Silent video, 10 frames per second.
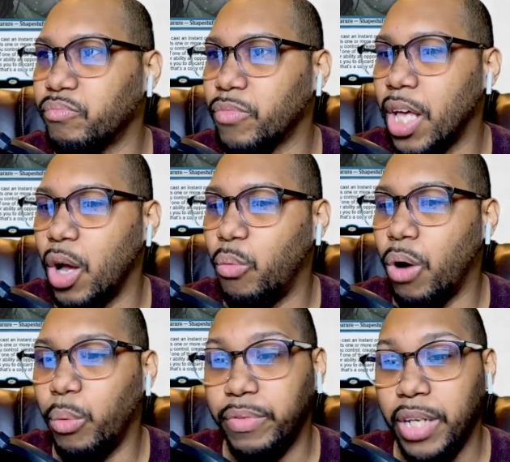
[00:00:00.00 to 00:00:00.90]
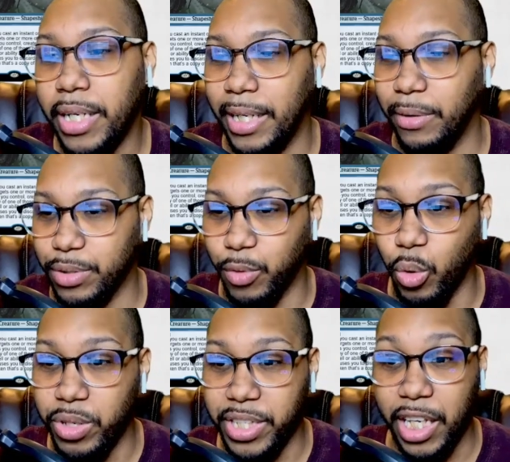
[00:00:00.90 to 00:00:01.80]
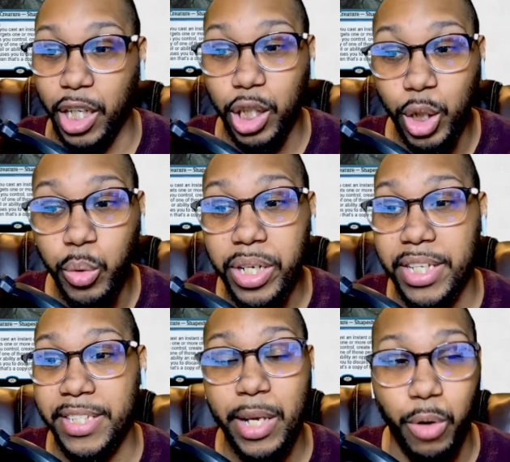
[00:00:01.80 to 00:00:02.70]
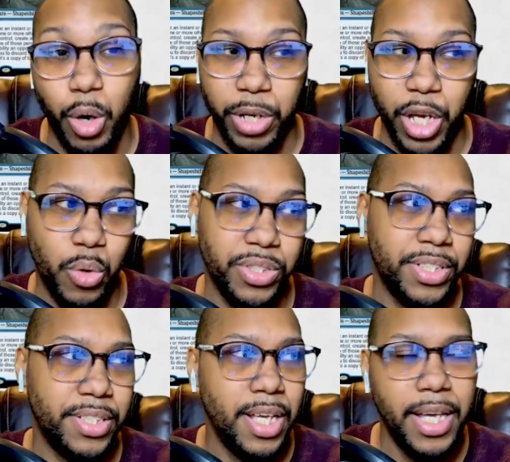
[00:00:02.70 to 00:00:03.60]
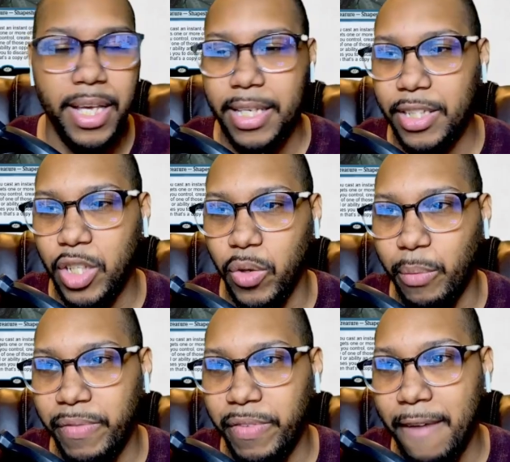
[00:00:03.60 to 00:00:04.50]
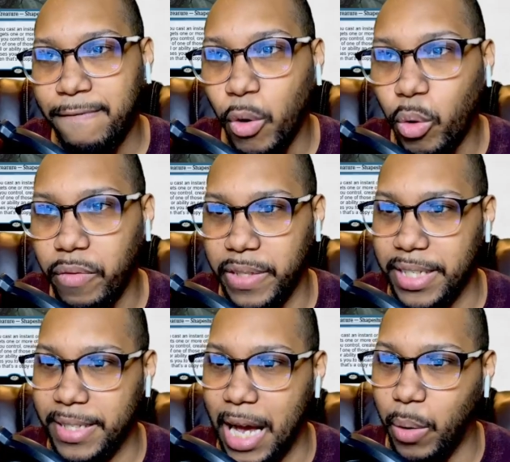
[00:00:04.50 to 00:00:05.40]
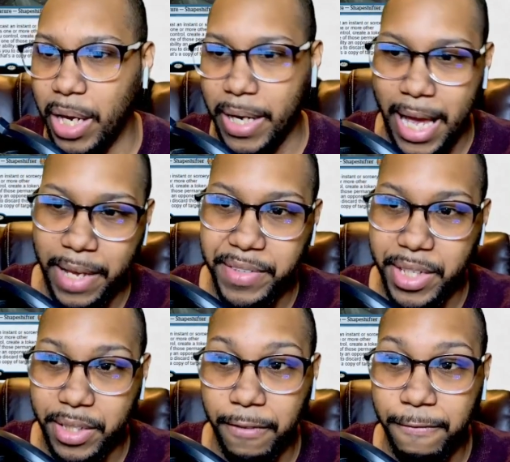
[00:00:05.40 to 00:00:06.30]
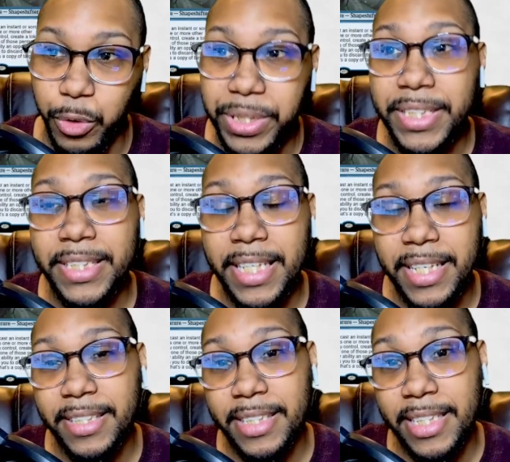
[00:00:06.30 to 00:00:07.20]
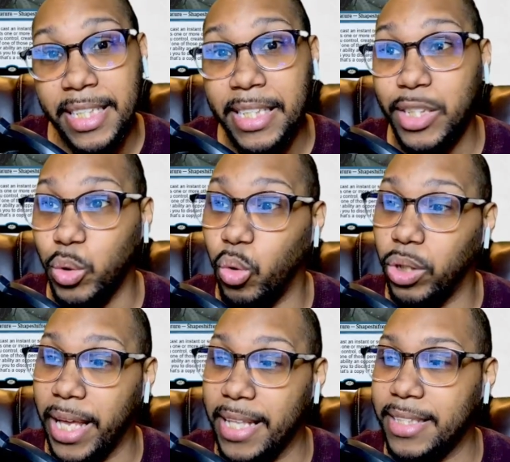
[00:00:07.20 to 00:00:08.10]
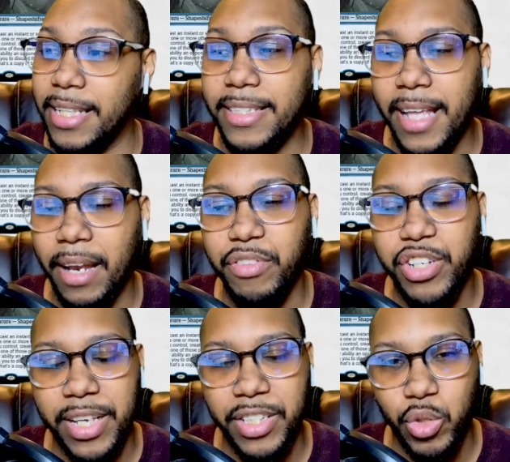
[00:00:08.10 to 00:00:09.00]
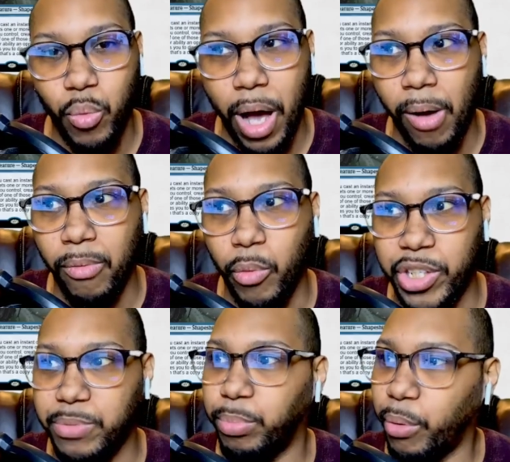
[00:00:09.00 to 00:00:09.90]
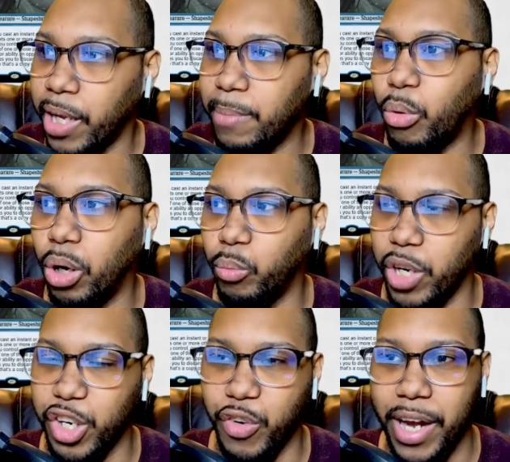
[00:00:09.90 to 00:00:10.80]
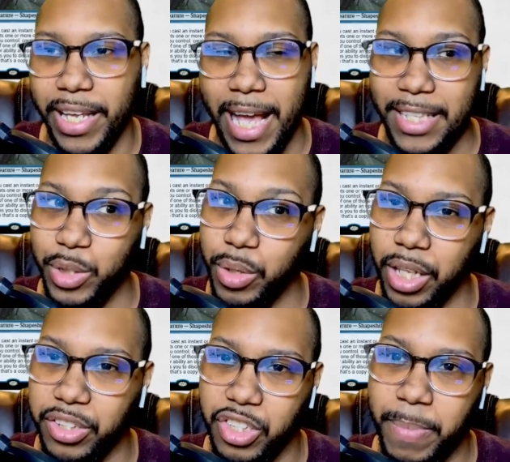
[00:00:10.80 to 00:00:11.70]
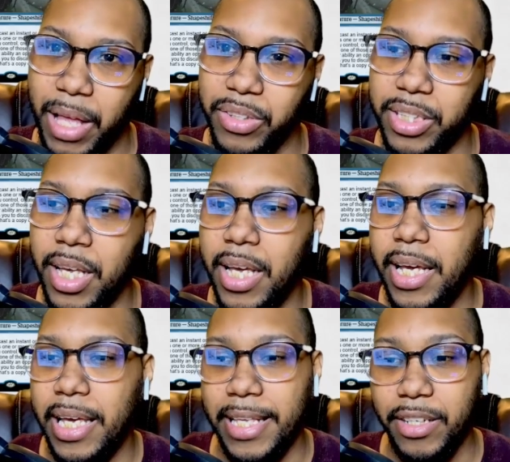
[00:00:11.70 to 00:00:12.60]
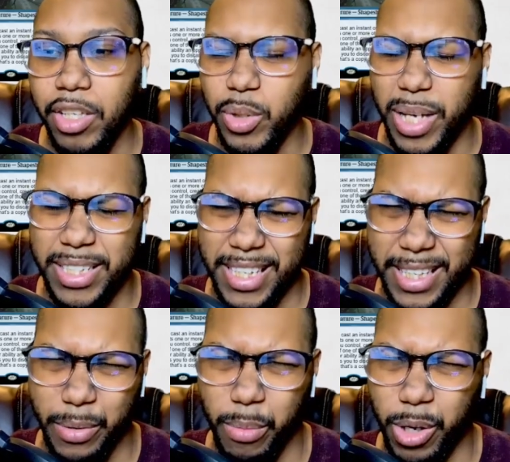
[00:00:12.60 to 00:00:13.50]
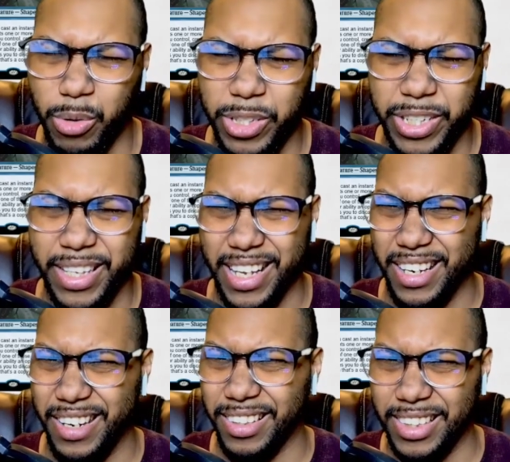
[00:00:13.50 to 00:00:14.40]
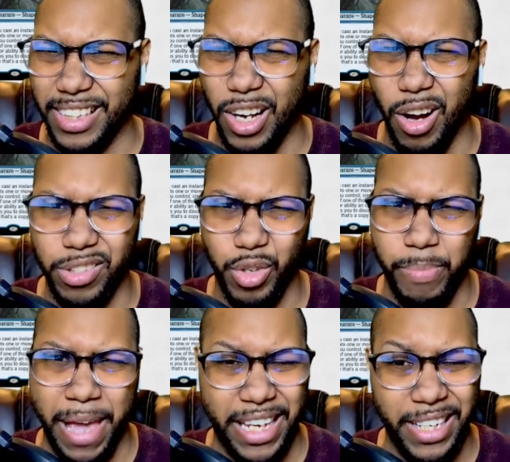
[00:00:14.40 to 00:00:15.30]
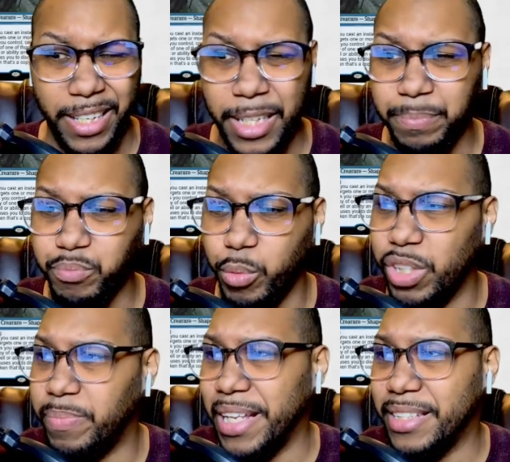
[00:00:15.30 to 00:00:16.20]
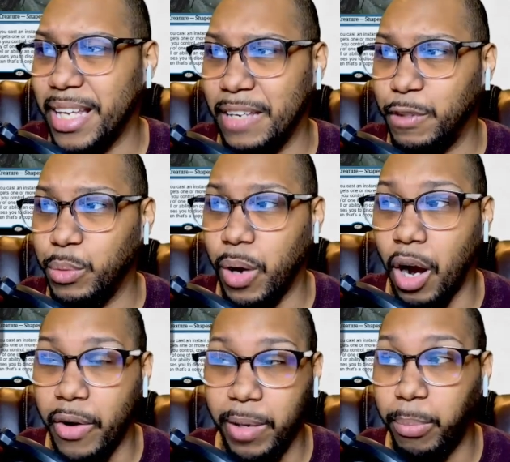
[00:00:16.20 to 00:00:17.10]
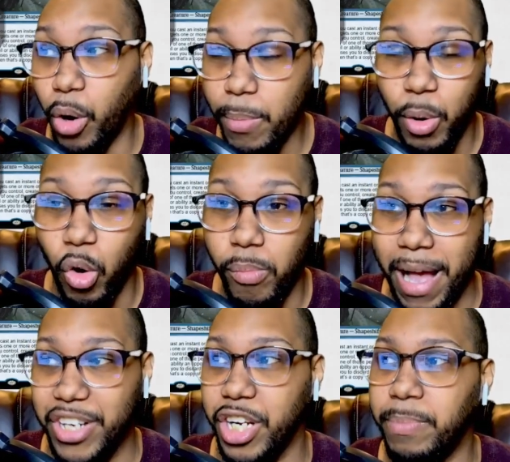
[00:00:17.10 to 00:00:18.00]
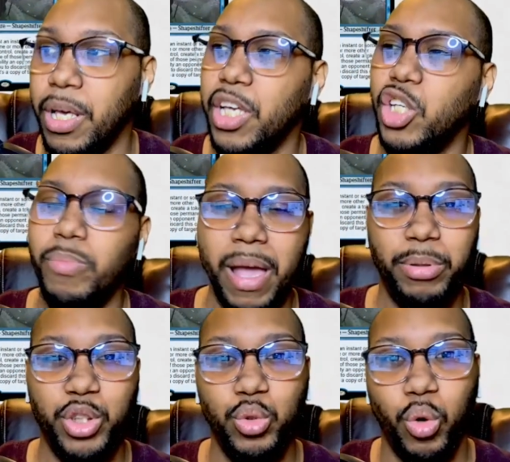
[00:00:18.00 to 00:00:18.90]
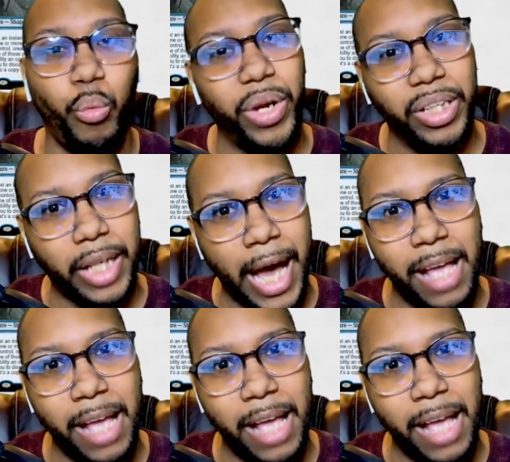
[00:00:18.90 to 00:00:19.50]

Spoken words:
What we've done here is, of course, included the Seachrome Coasts, so that we've got 4 of these now, and that gives us a full 16 dual lands instead of just 12, which is pretty important when you're trying to cast 2 colors of spells. It's also nice that Seachrome Coast just, like, doesn't cause you pain, which means that if you are in a portable hole matchup, you'll be able to reliably